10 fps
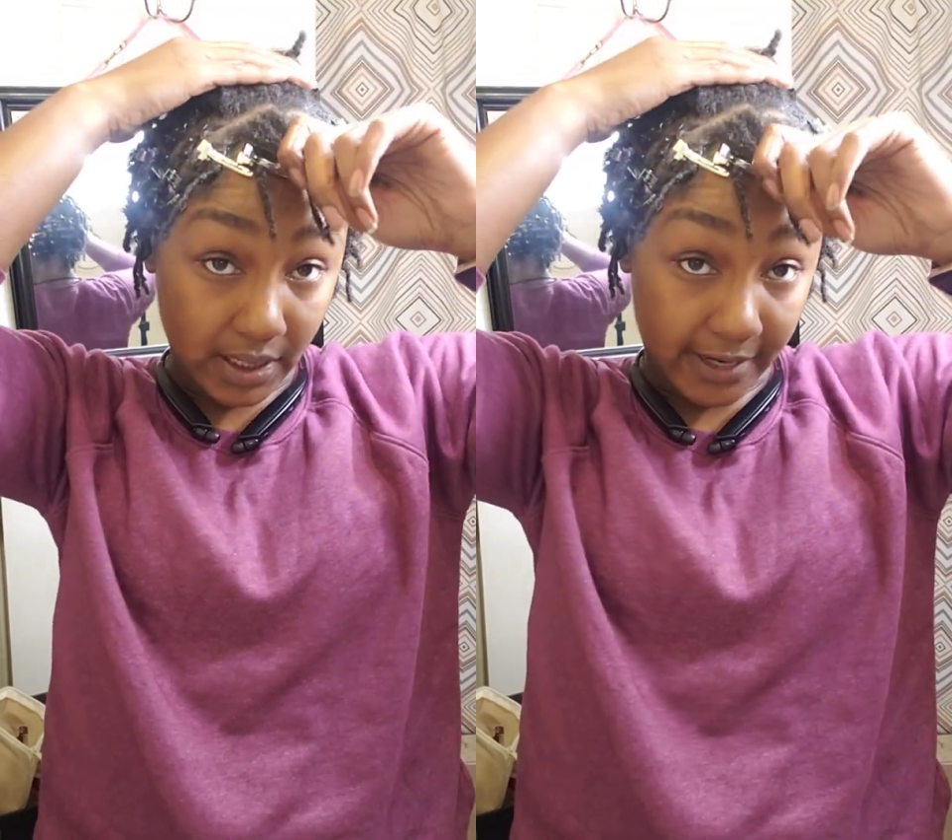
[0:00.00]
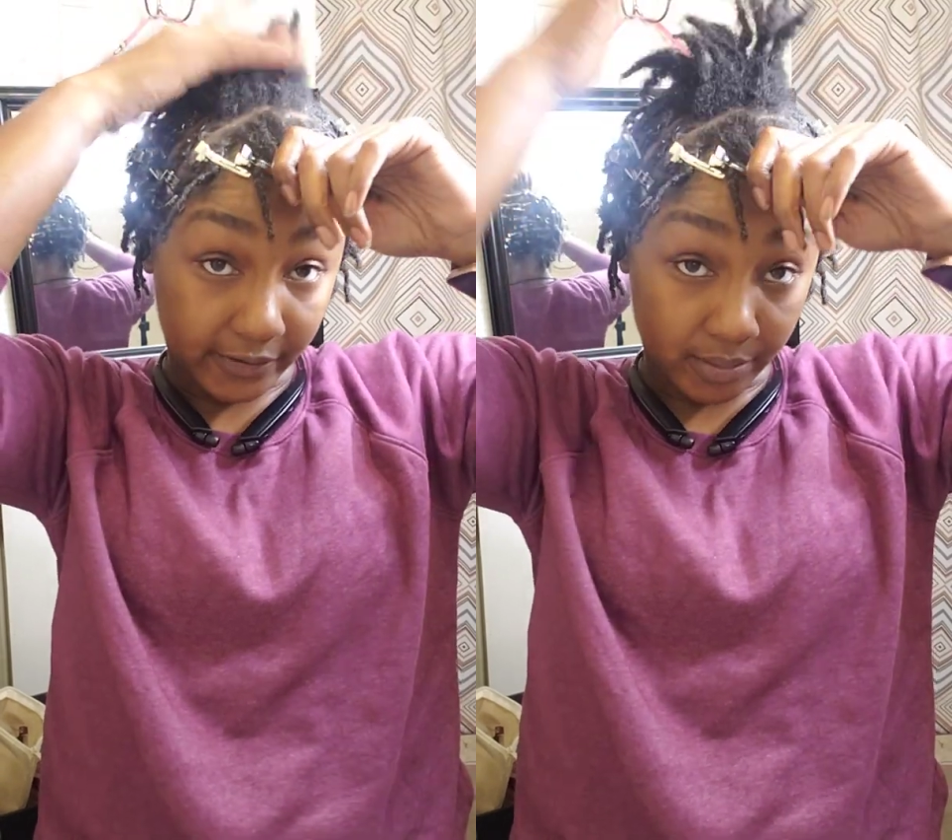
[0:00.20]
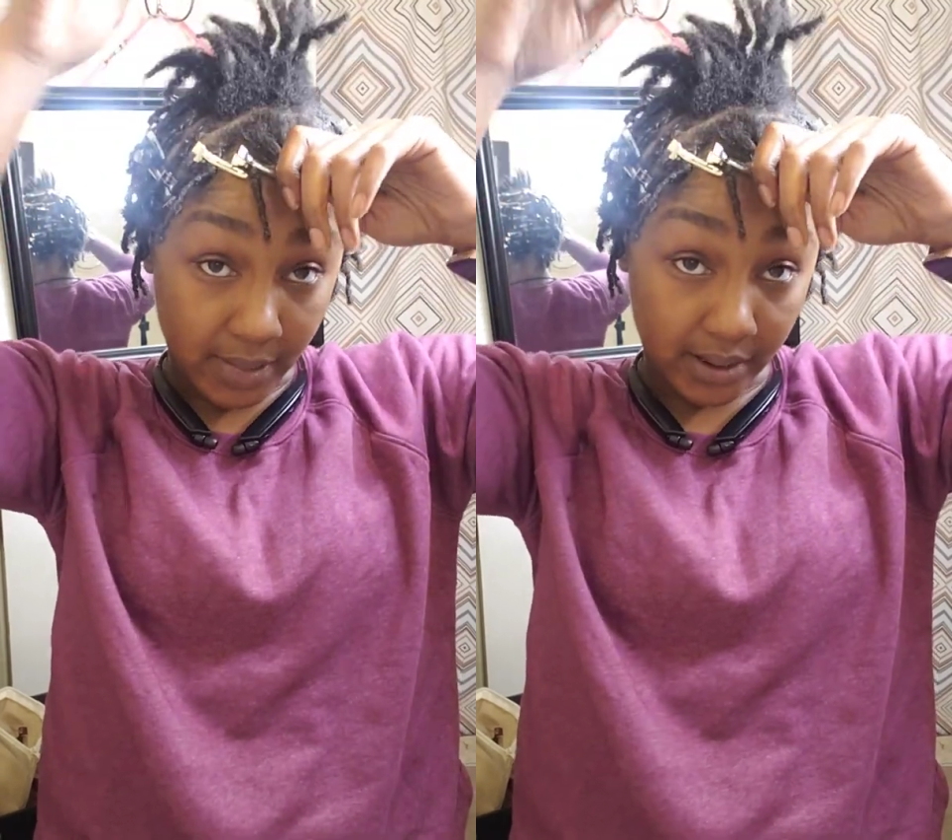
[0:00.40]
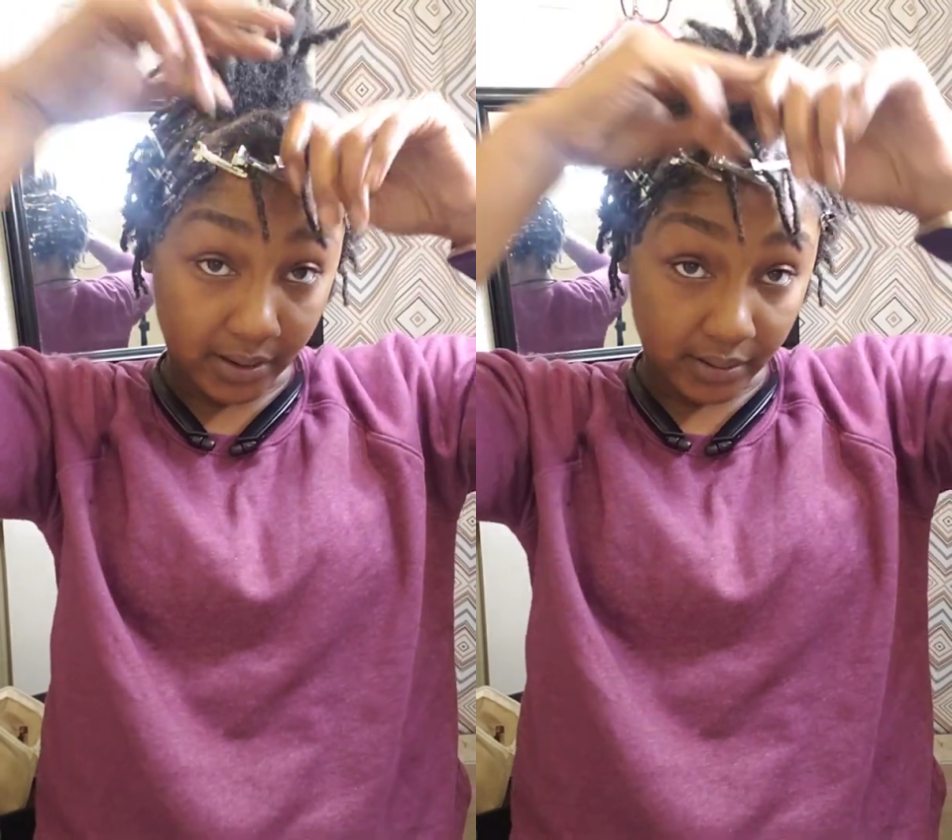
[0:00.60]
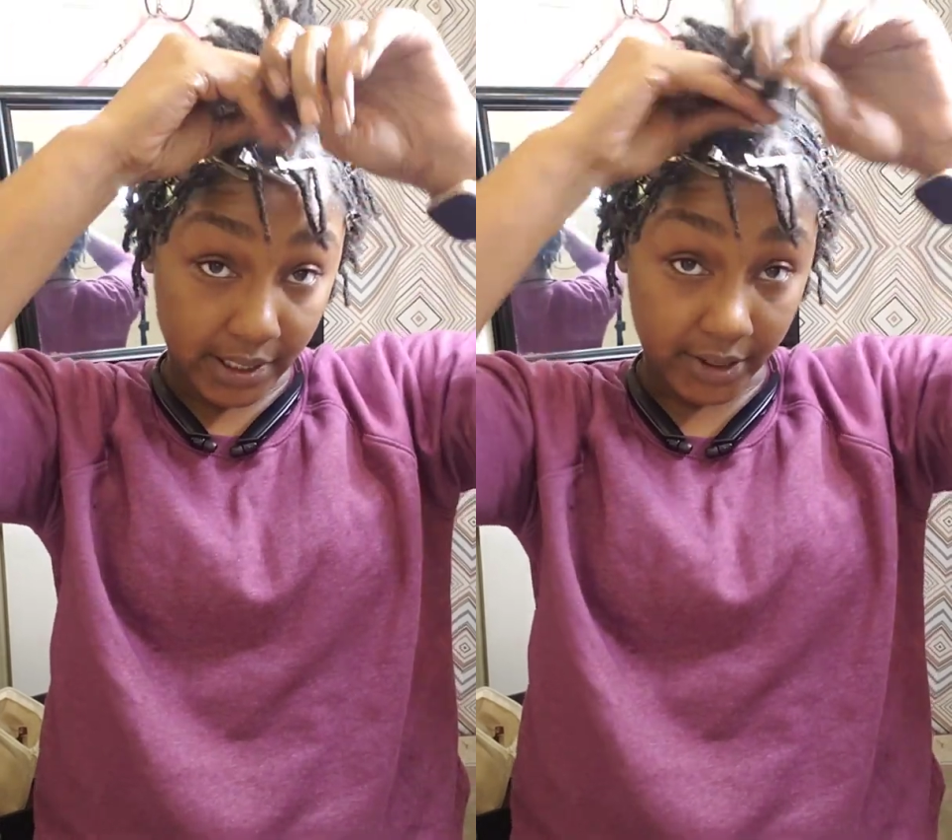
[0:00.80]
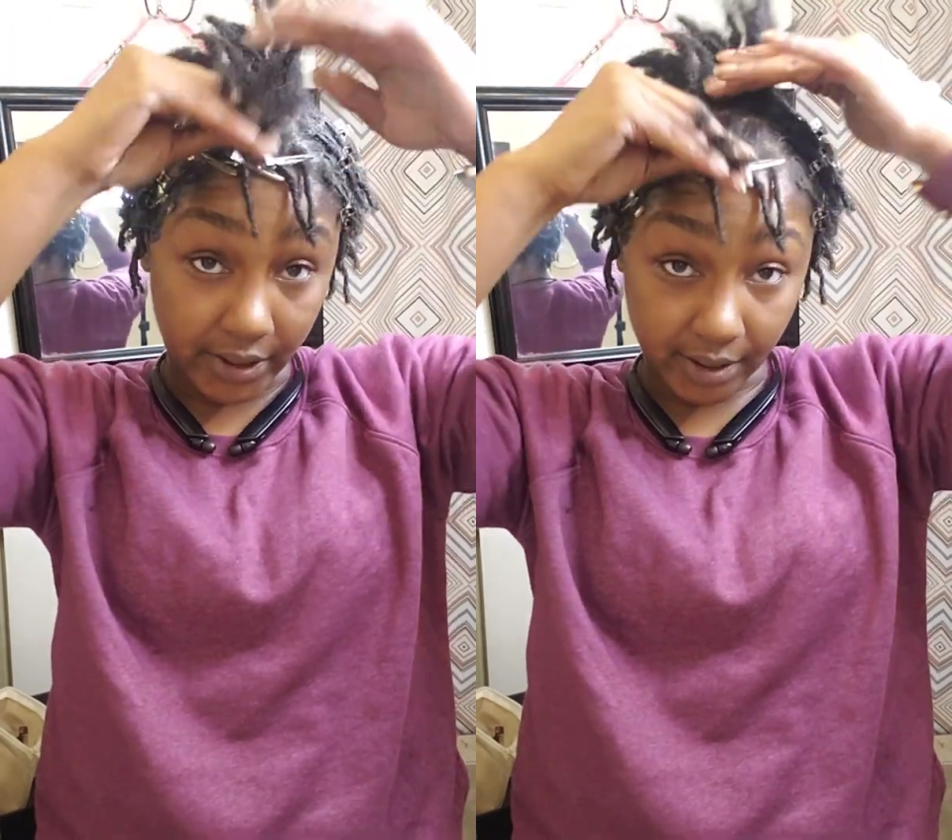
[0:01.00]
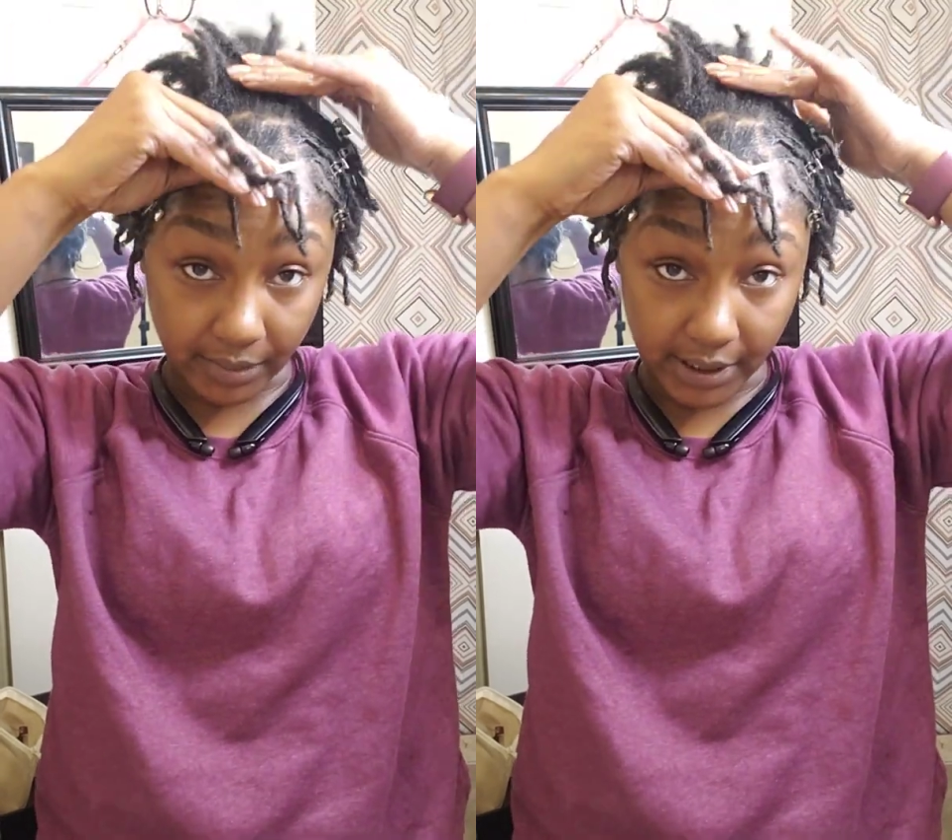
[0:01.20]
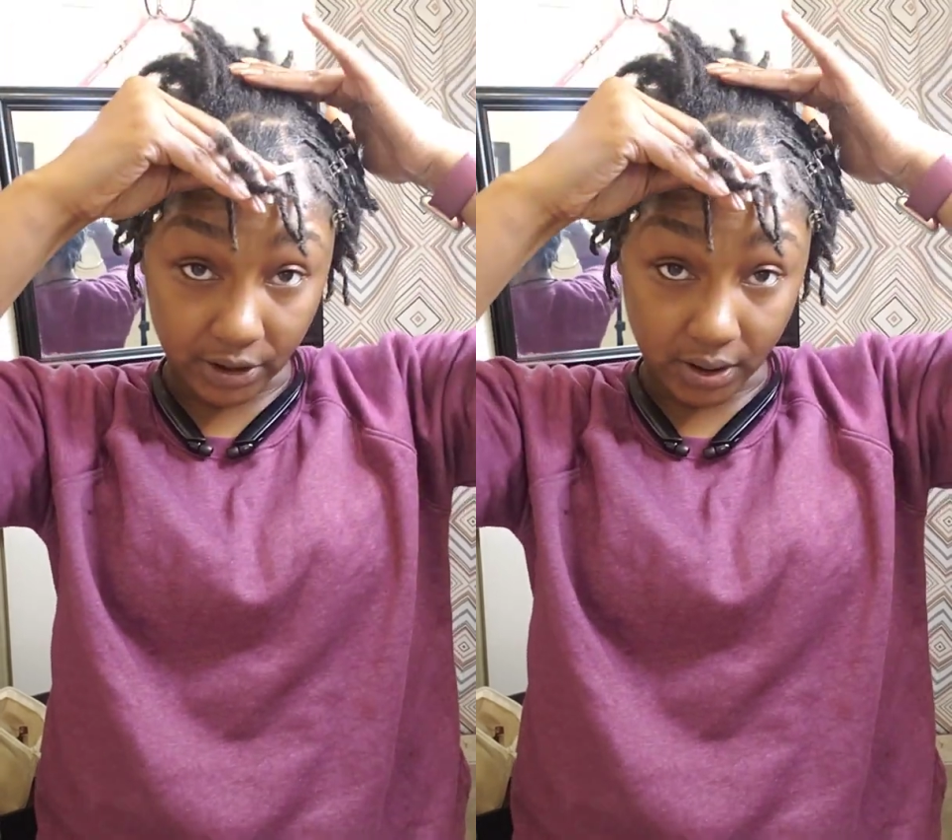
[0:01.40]
after my hair
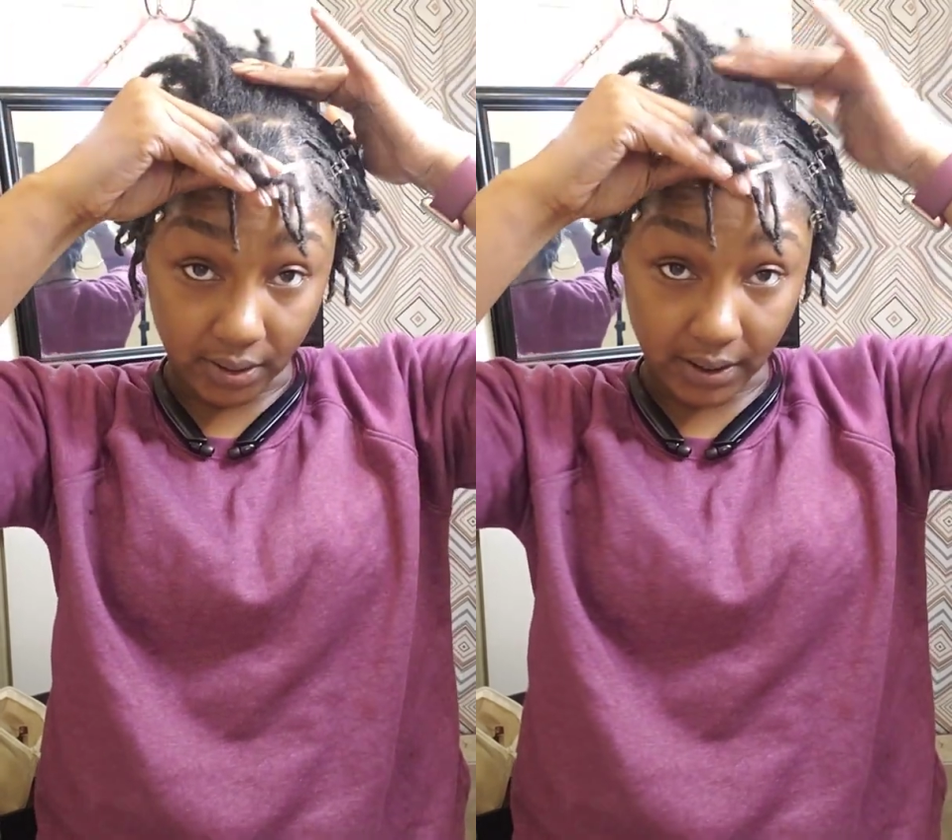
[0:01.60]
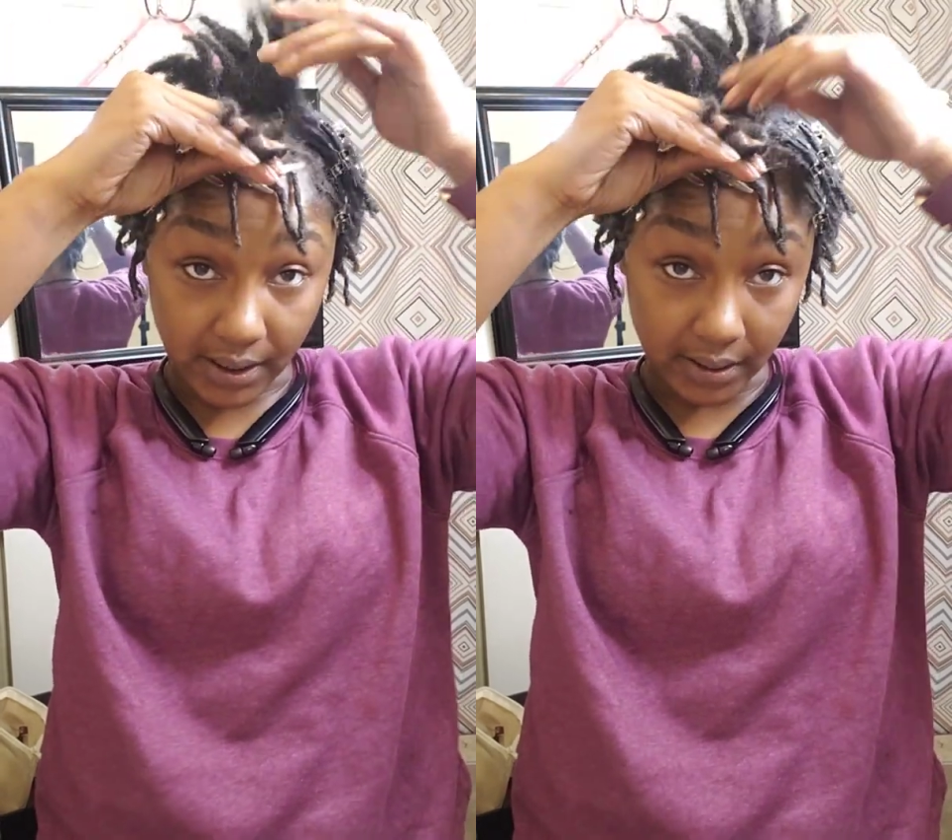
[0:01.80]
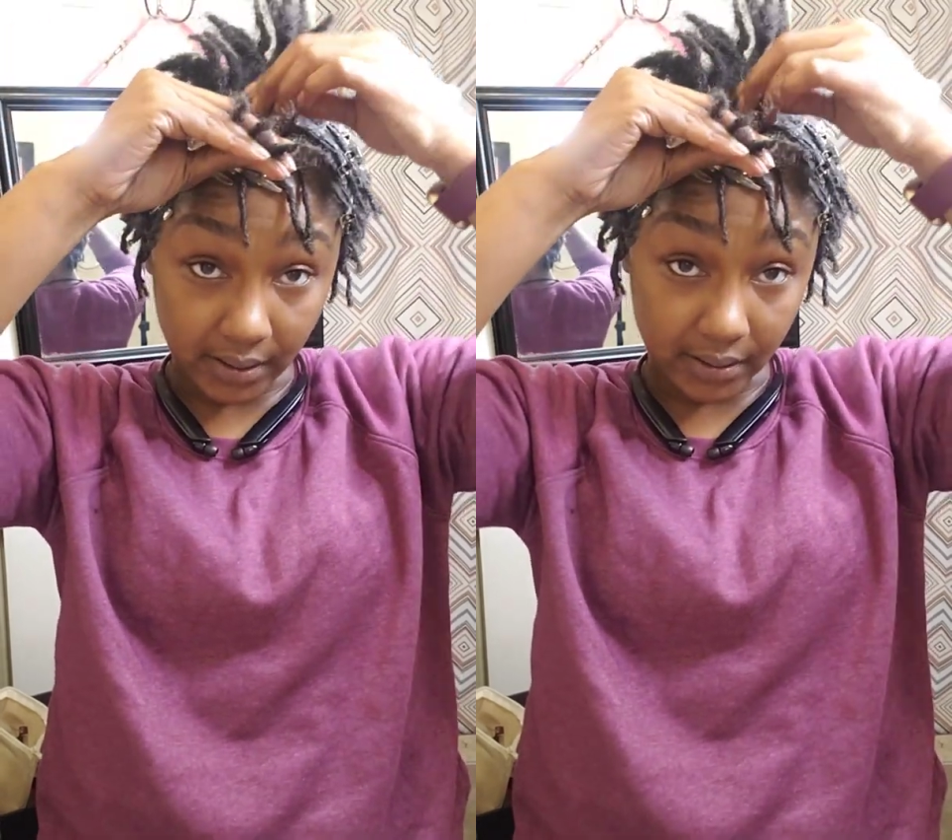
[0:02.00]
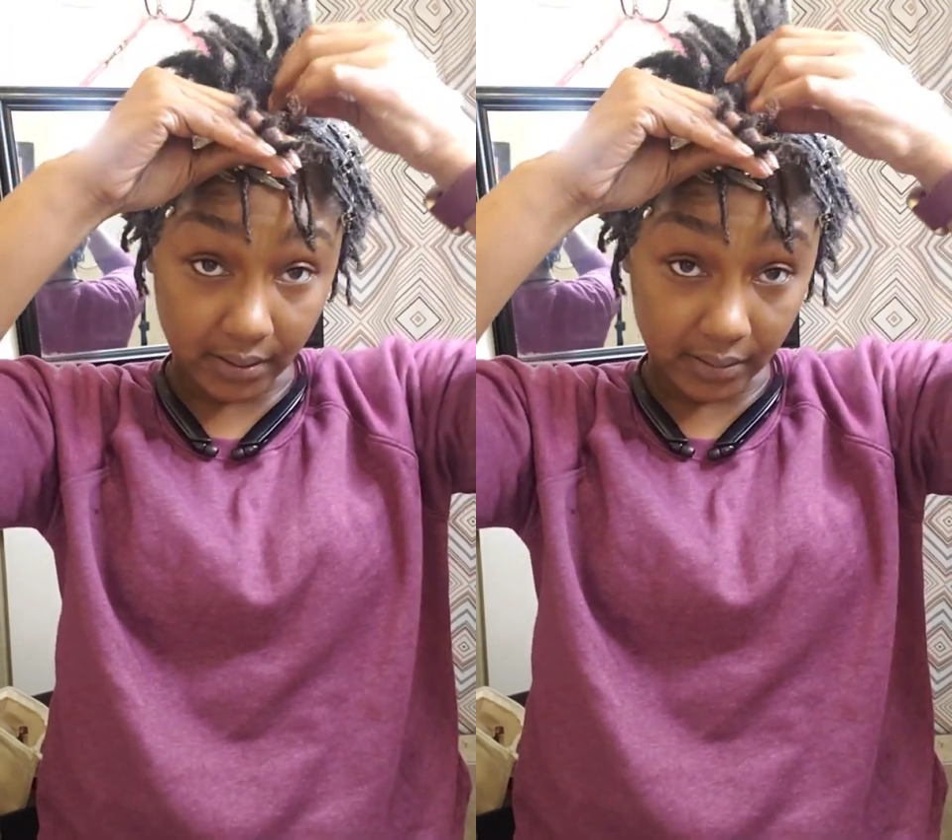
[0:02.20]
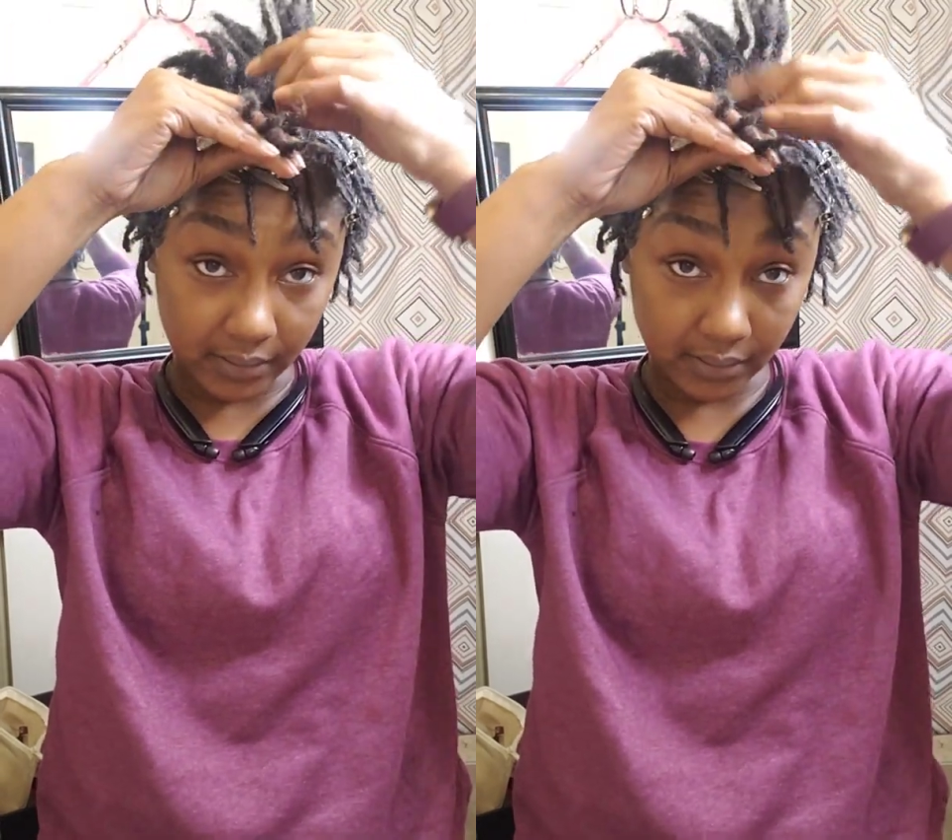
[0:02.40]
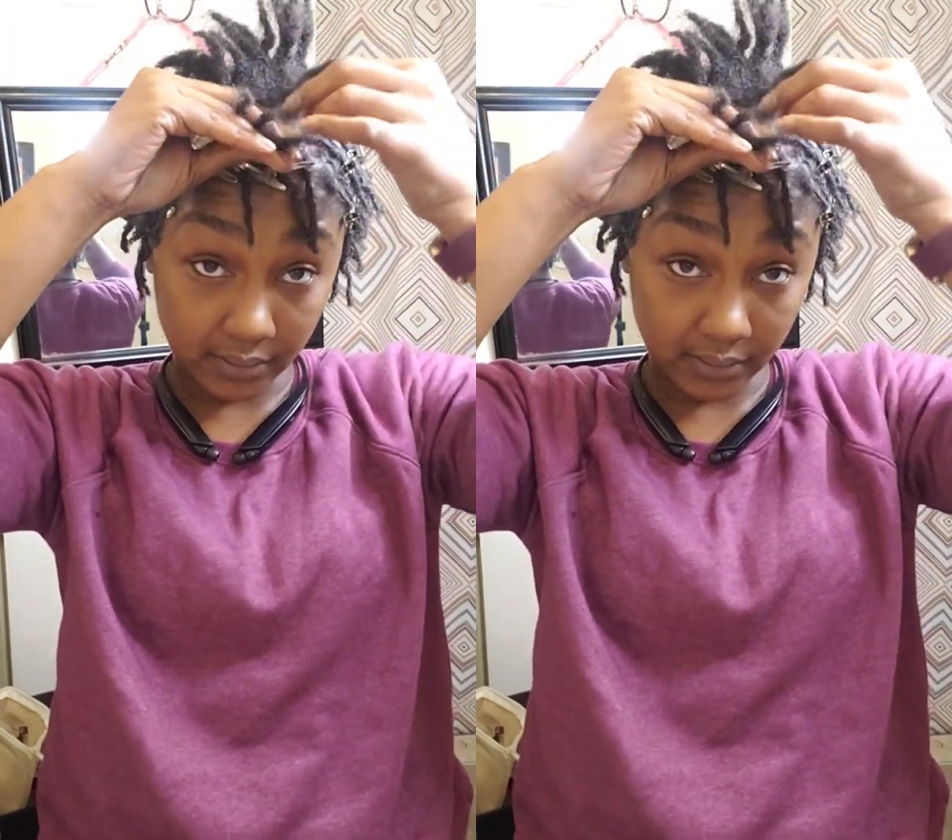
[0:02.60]
kept catching on that